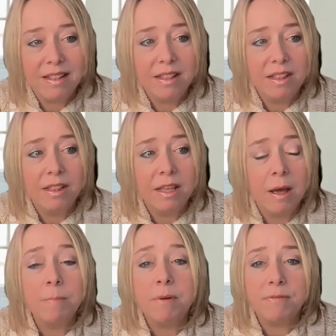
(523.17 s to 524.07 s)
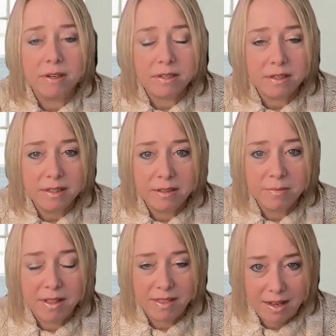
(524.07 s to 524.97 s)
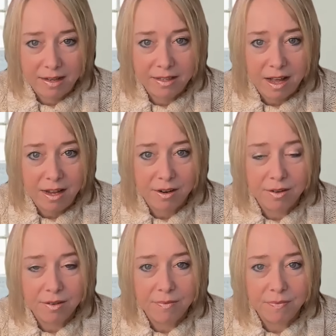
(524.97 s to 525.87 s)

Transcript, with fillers: the unprofessionalism in that entire